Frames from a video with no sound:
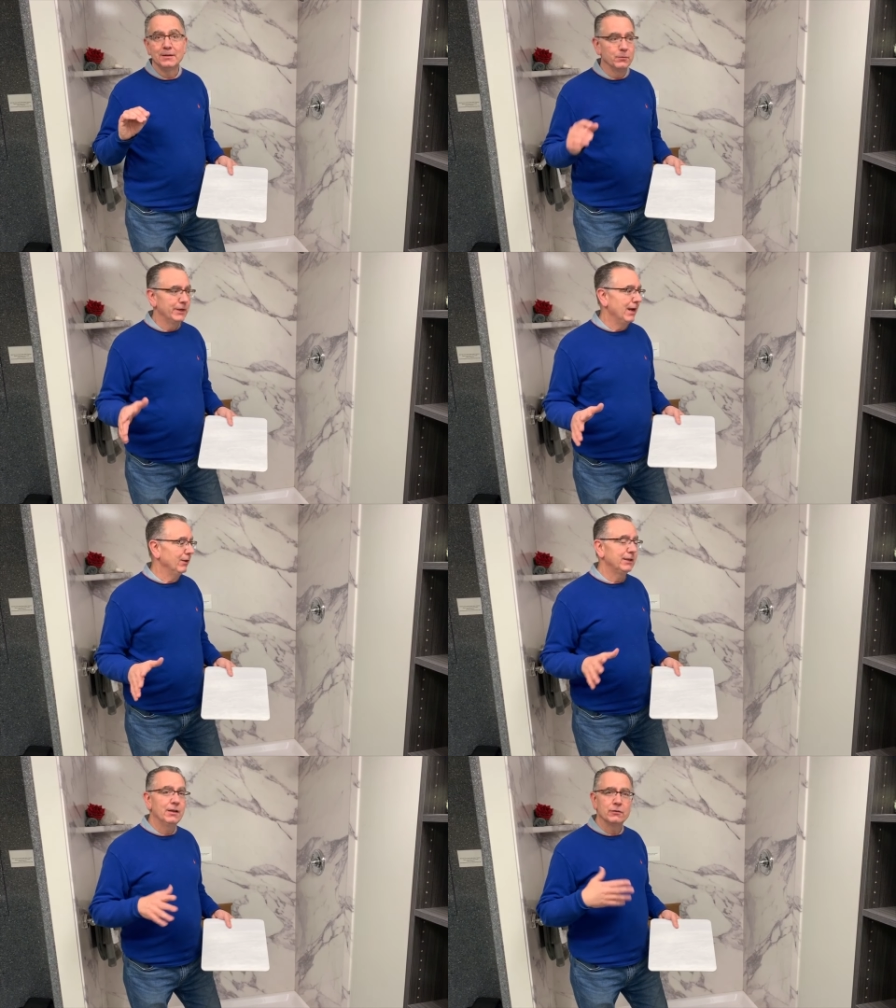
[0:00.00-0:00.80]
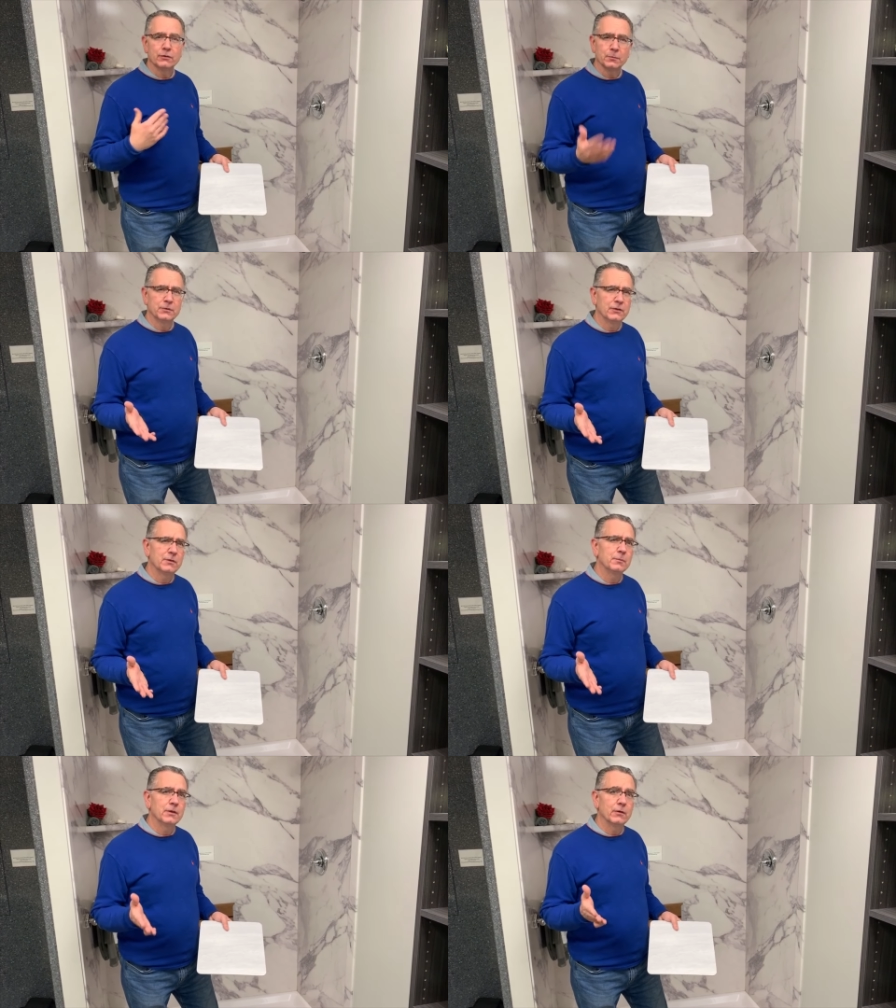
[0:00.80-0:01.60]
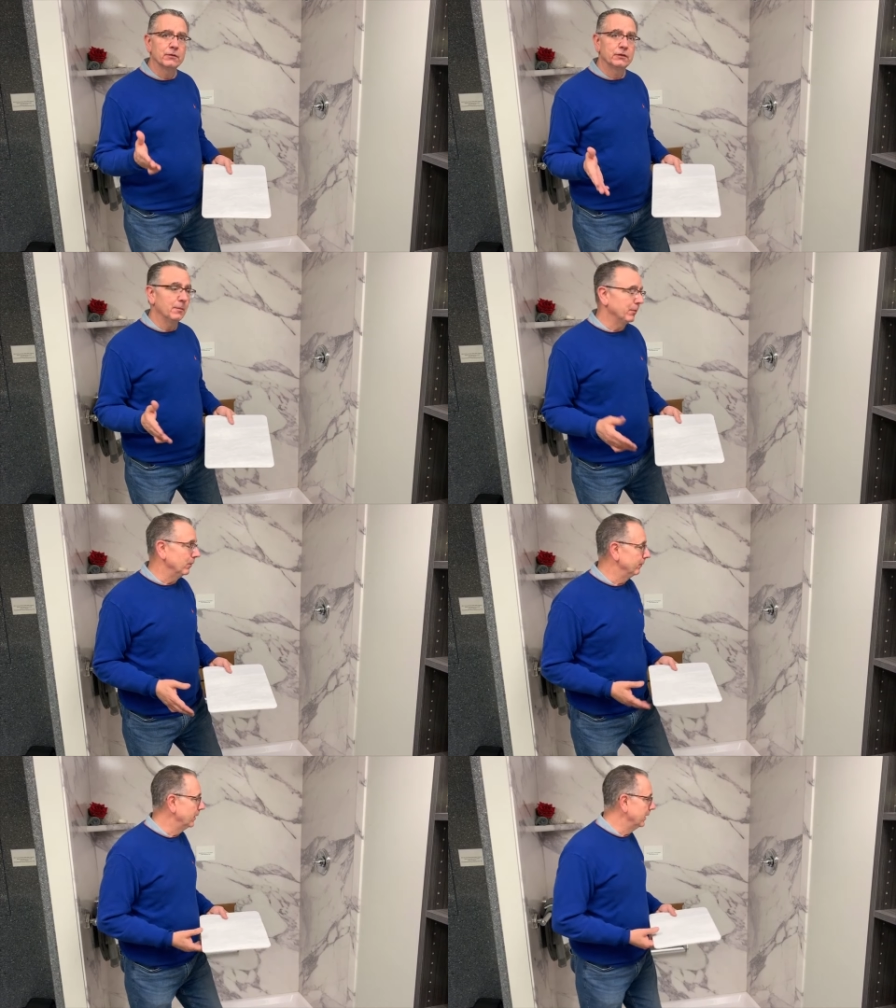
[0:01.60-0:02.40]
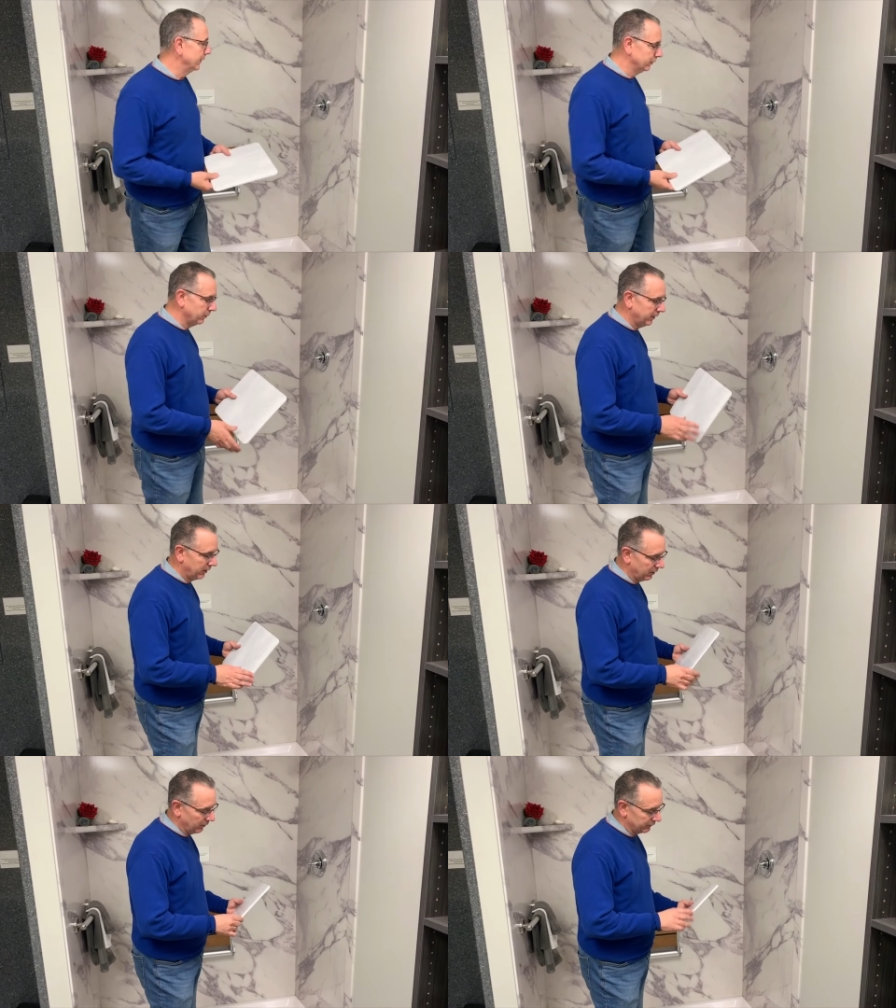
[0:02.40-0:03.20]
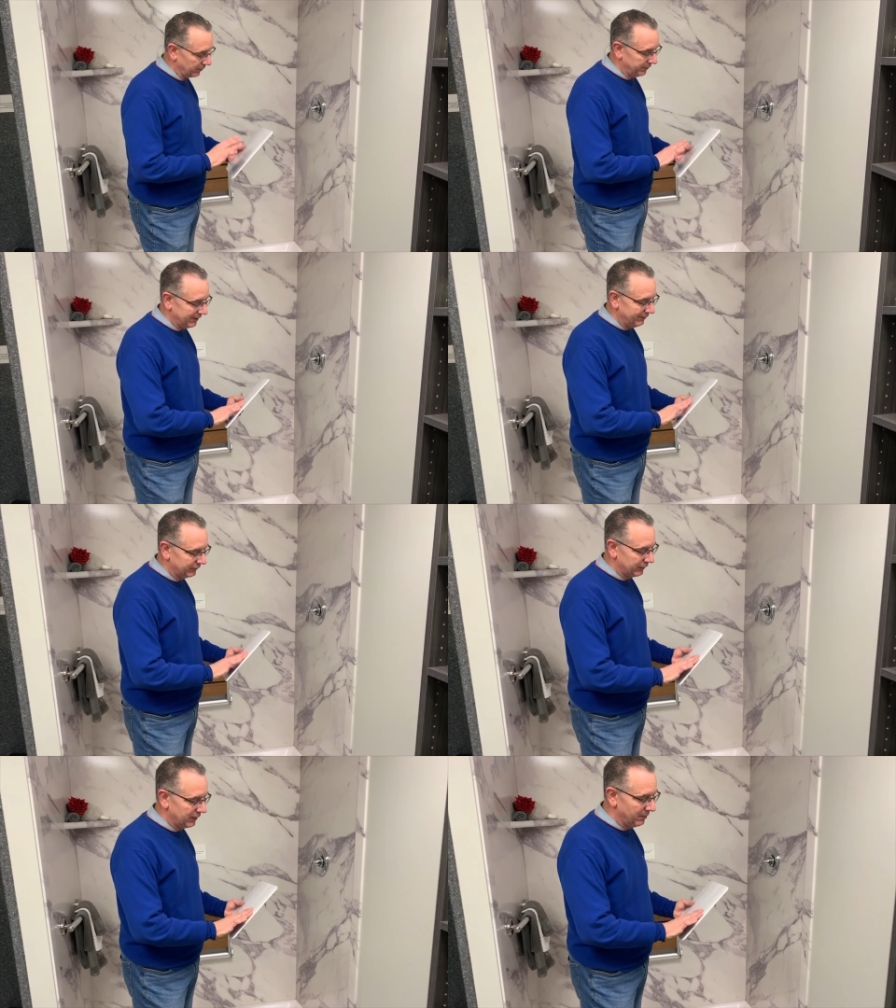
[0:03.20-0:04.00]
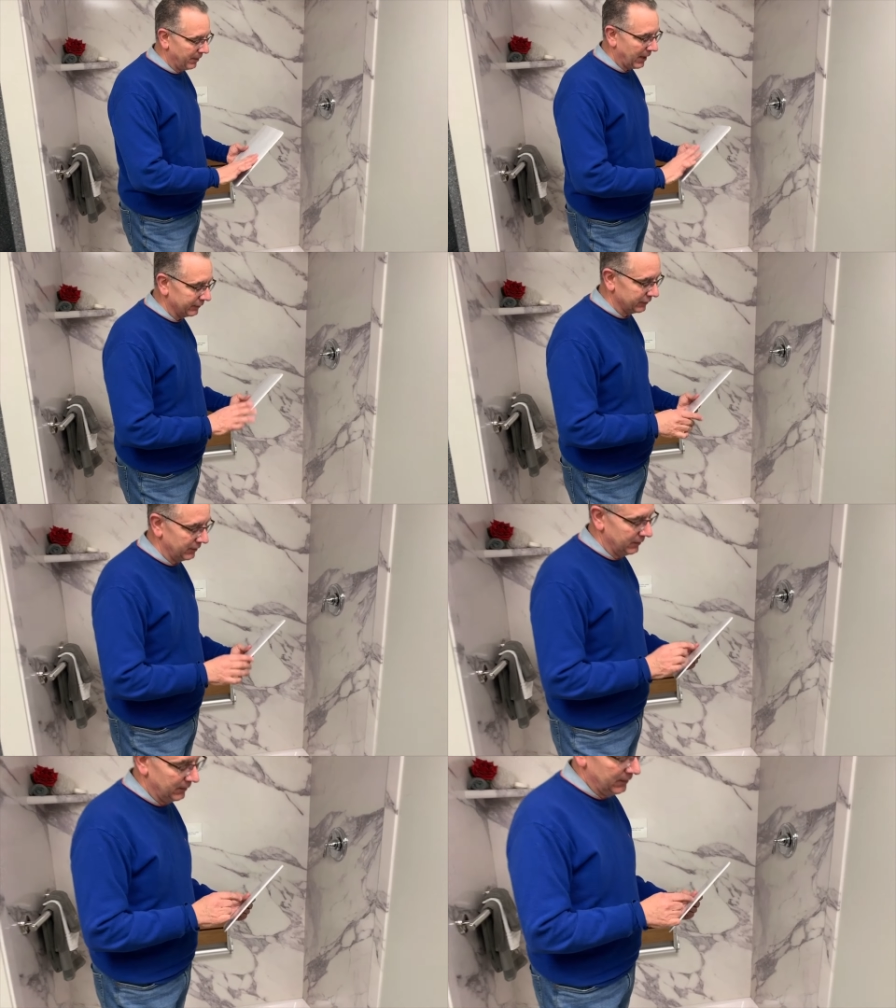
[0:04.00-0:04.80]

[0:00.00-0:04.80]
Reality is there's some systems that are simple. Uh, this one here is a P V C composite.